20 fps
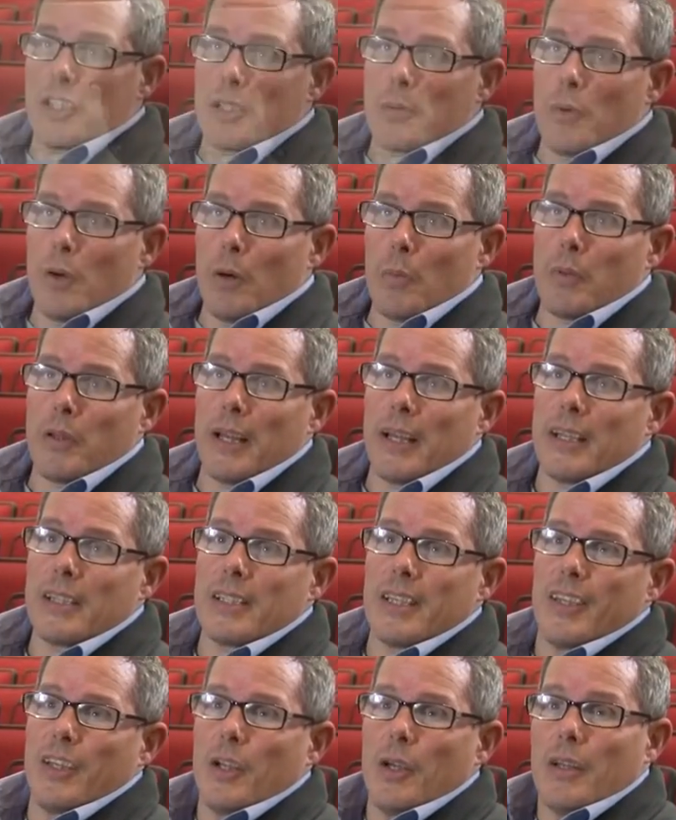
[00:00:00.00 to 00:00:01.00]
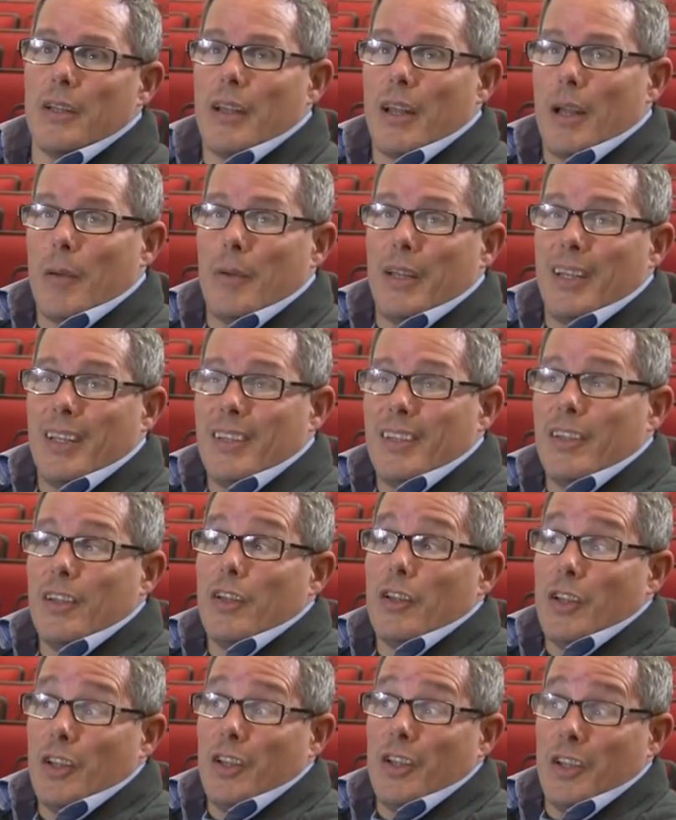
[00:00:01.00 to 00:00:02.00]
a small place, and you, I mean,
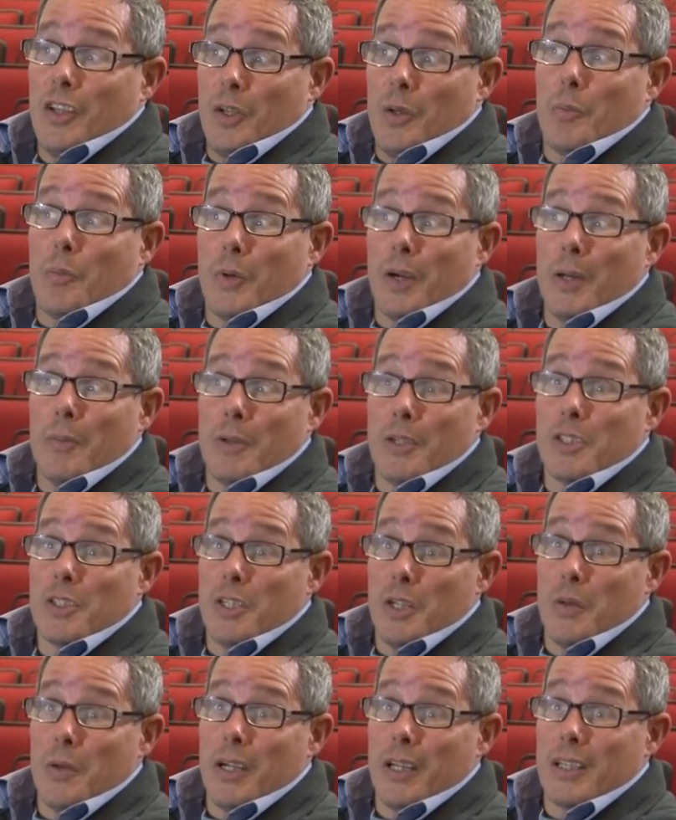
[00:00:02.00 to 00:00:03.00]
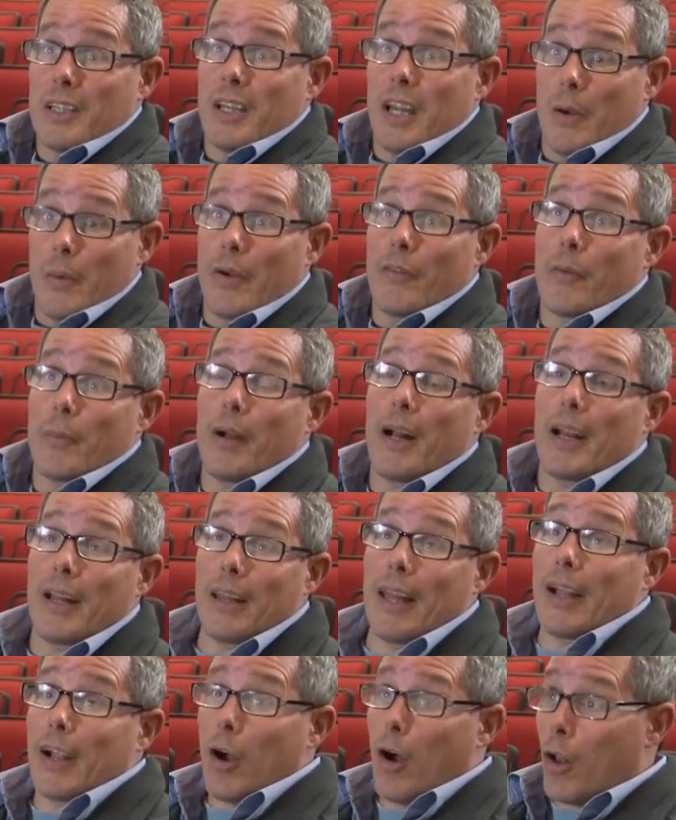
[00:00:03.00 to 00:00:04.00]
you pretty much do get to know everybody.
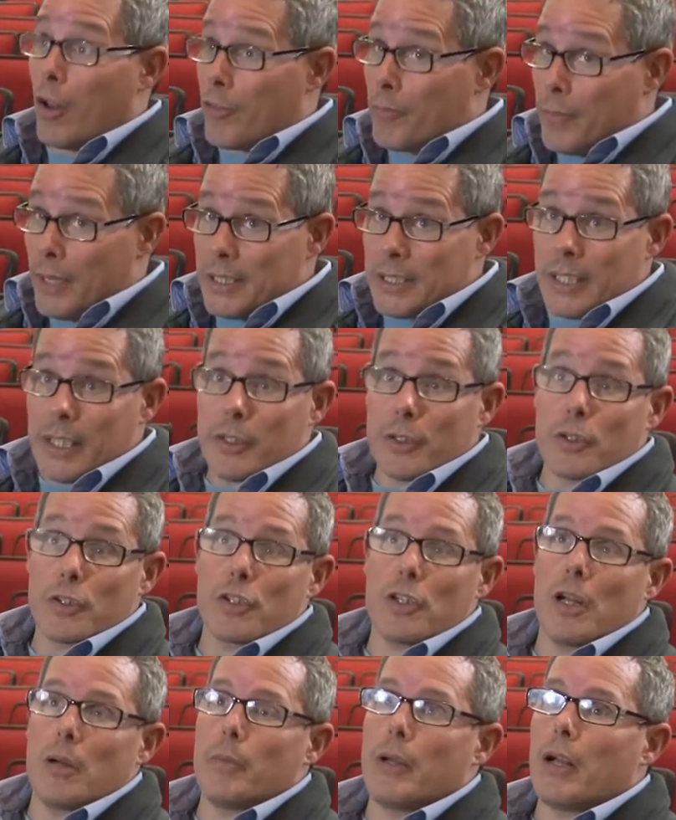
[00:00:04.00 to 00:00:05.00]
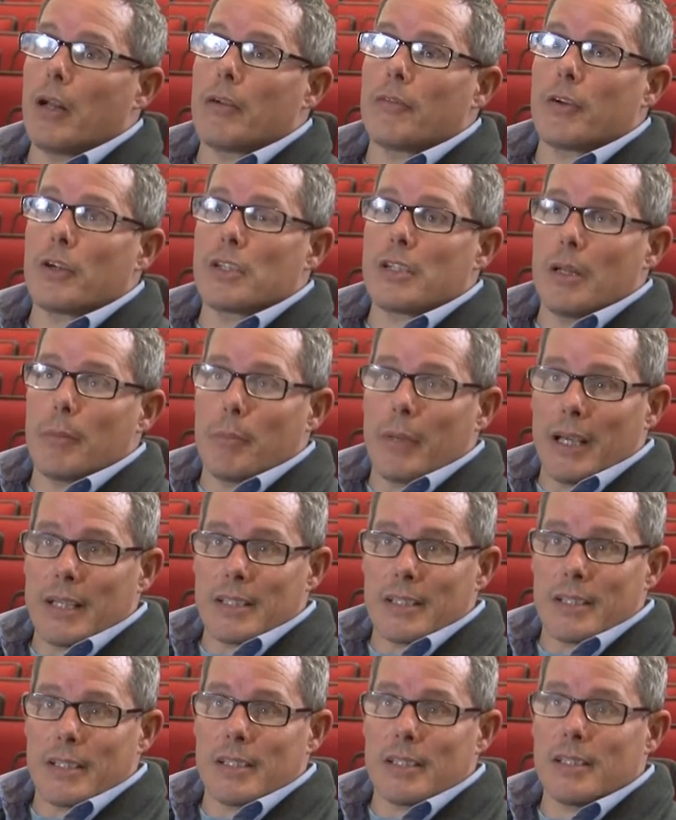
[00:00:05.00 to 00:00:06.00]
Like all of my teachers know me on a first name
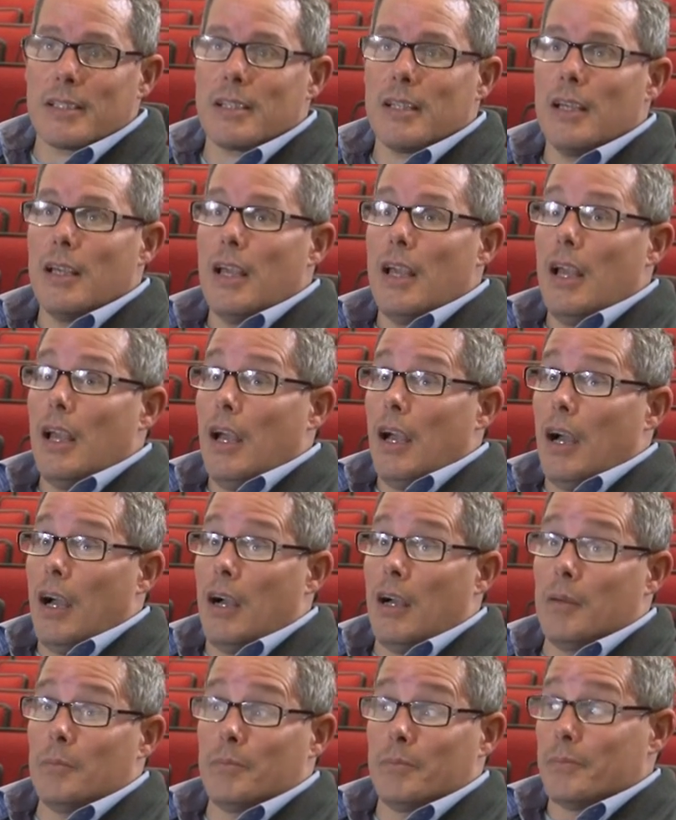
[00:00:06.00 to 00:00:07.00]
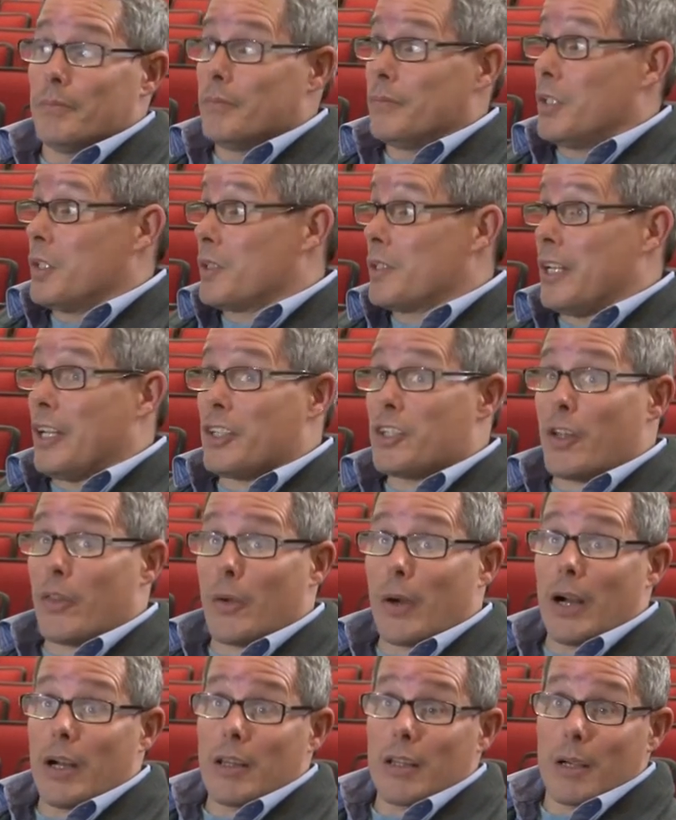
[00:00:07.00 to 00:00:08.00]
basis you see each
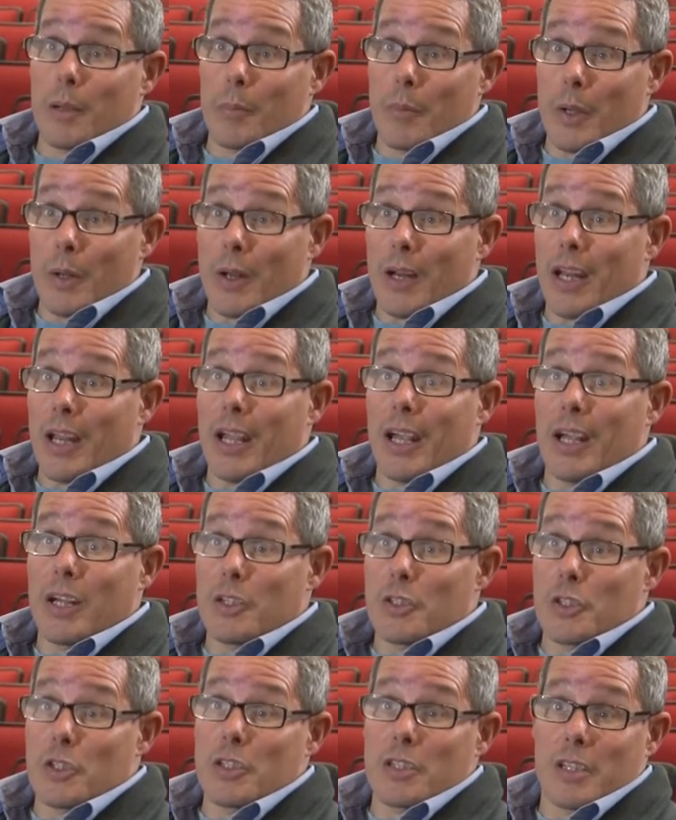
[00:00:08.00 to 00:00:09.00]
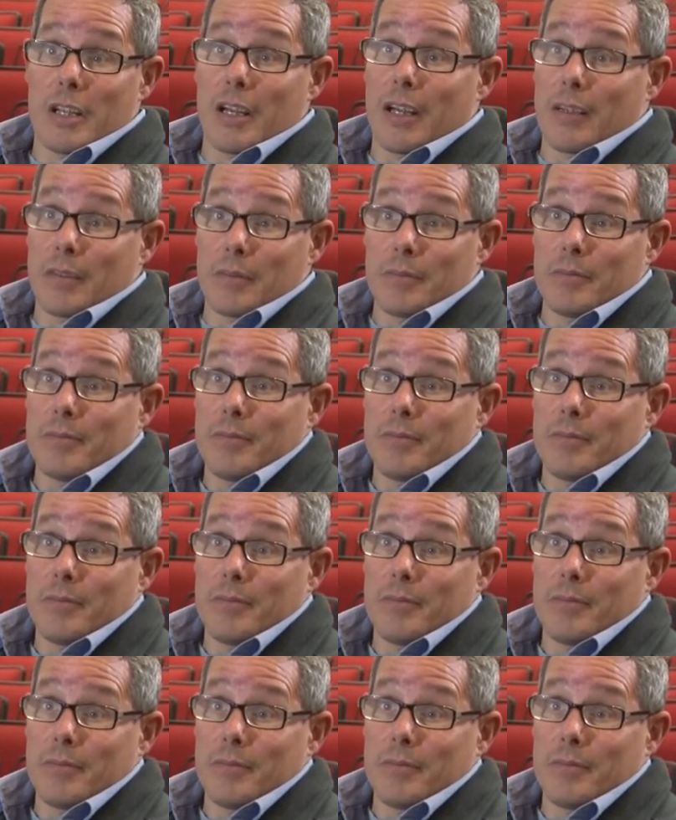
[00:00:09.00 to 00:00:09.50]
other out in the community. It's just a,